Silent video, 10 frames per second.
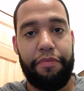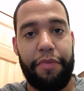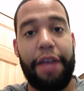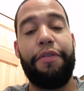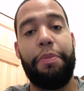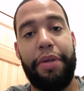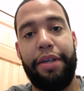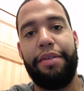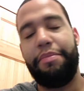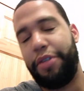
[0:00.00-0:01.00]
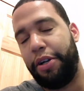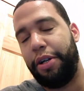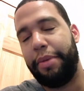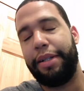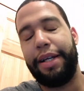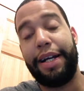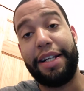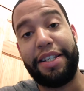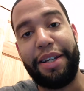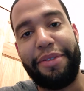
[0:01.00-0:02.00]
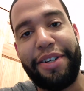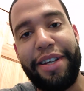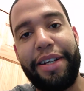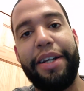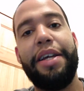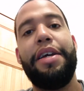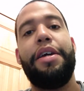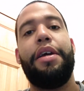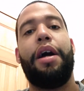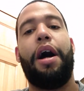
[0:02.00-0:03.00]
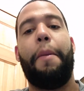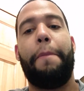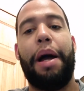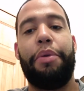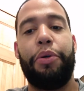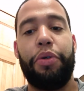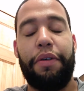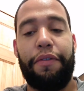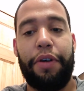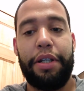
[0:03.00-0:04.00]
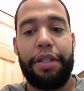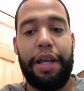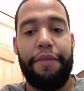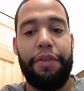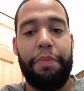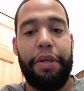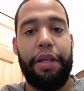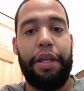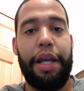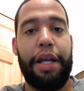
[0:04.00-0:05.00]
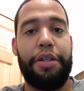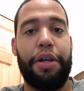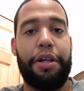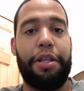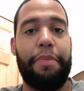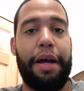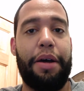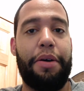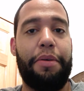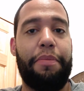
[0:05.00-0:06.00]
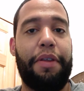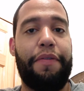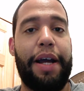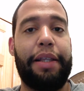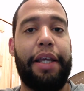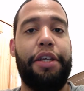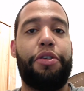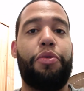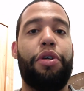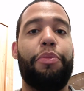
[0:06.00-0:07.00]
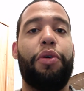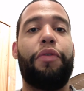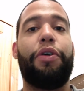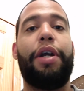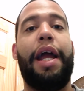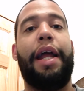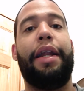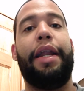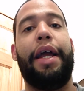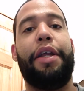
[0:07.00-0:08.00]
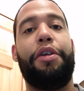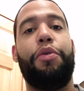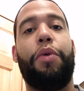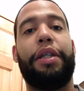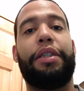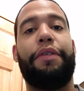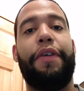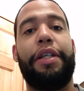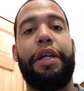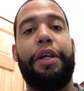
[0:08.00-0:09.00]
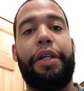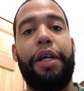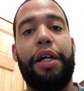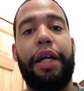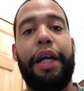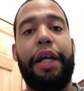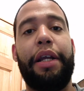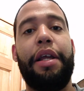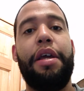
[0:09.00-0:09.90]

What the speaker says: MVP. Sorry about that. I got stuck for a second. Bobby Roode confronts MVP and talks about the fact that he screwed him over and that he wants to face Eric Young again.